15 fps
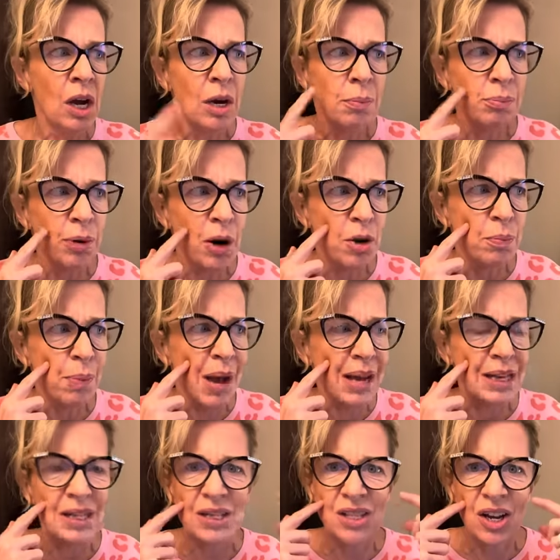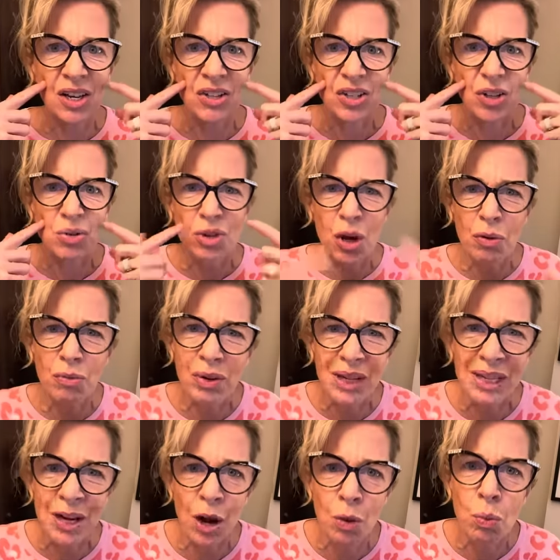pro-Palestine, so you don't really
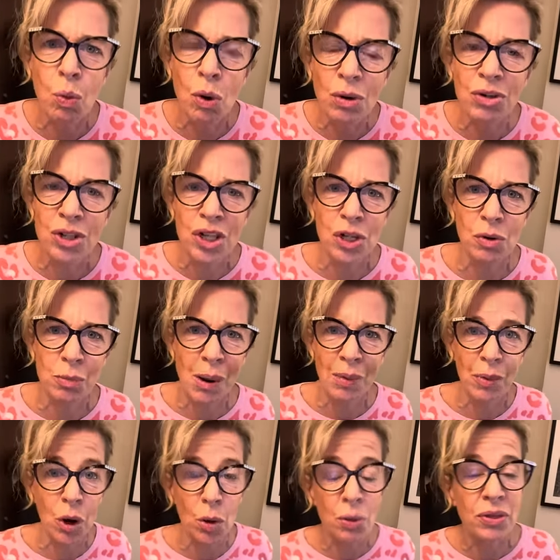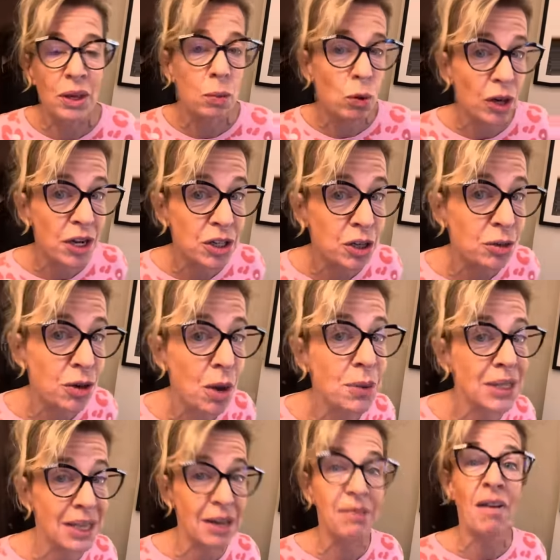know what to do about the whole thing. What I do know is
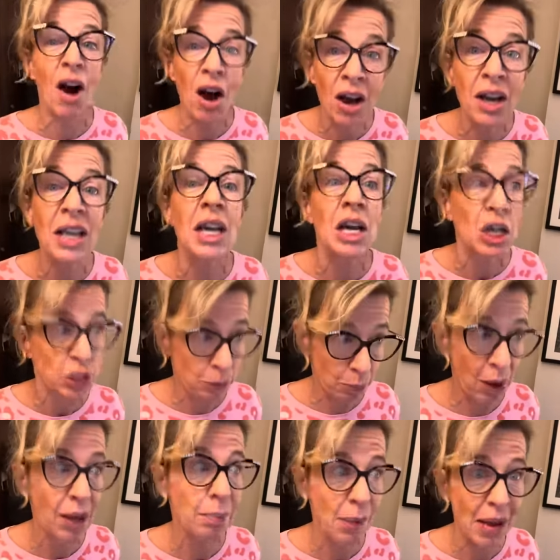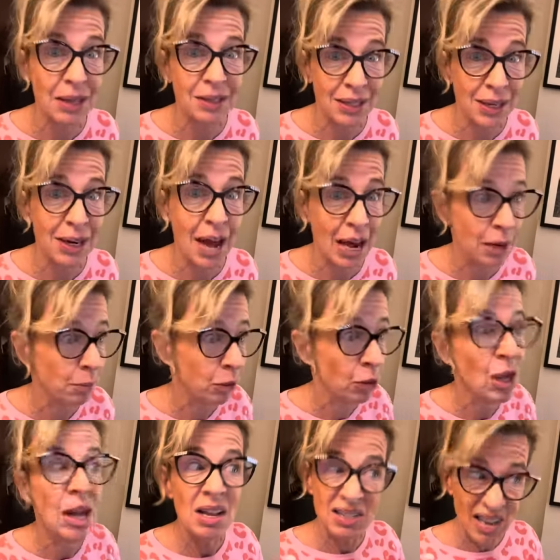that if I spray painted an animal,
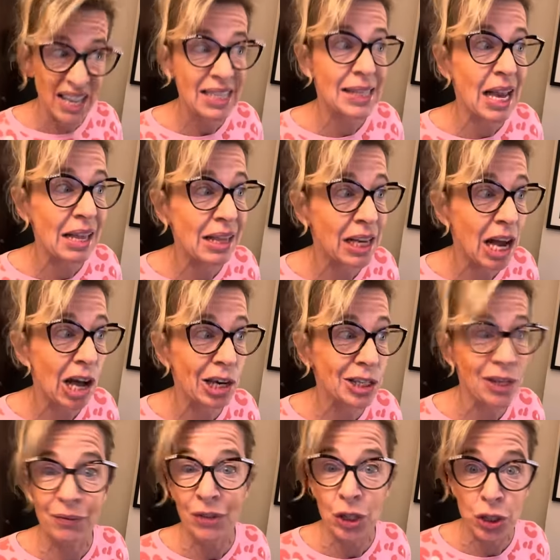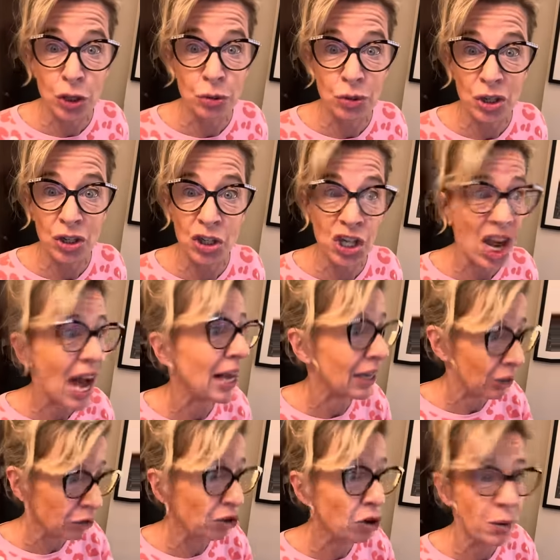let's say in the colours of the Union Jack,
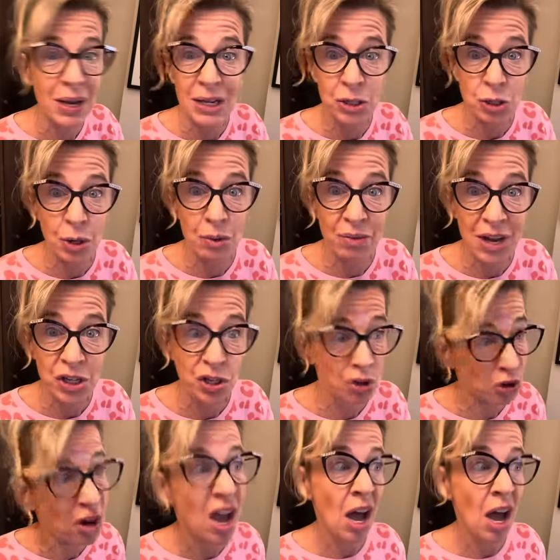and threw it into a restaurant,